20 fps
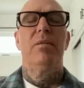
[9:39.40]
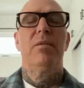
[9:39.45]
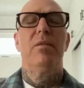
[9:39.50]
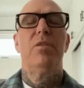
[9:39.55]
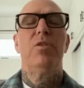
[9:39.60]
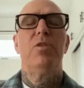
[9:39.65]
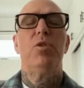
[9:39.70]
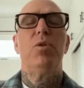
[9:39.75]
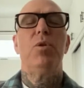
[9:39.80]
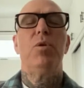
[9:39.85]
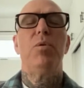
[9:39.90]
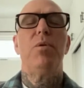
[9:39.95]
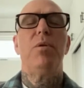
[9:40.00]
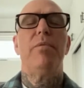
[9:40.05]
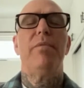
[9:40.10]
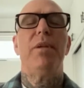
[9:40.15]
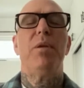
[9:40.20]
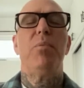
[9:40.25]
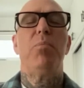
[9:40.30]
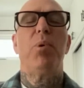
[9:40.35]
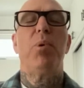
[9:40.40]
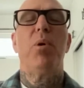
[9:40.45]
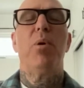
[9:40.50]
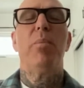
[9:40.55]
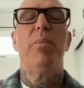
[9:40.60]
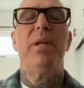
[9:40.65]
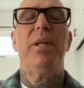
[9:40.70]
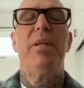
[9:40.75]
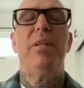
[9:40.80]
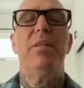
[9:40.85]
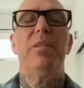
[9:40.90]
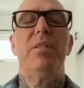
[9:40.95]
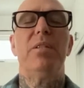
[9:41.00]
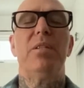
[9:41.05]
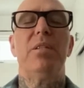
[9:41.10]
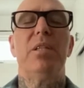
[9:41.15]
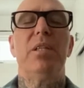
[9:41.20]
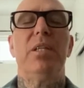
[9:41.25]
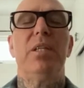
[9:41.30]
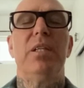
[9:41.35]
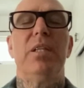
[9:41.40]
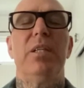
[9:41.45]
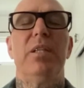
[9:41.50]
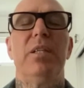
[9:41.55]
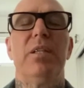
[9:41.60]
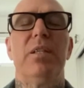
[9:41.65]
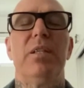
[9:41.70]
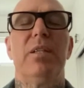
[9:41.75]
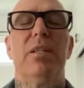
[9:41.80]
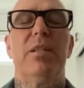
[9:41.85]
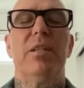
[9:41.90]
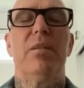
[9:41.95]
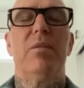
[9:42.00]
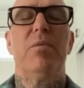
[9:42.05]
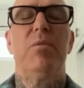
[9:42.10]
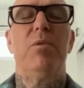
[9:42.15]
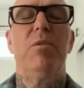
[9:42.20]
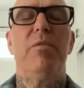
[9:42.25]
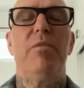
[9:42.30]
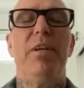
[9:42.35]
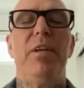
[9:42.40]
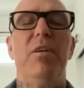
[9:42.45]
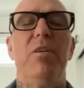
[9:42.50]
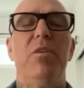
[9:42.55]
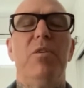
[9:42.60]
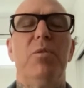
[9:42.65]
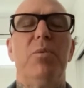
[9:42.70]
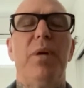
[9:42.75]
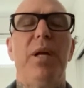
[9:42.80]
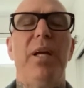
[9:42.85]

The truth of impermanence revealed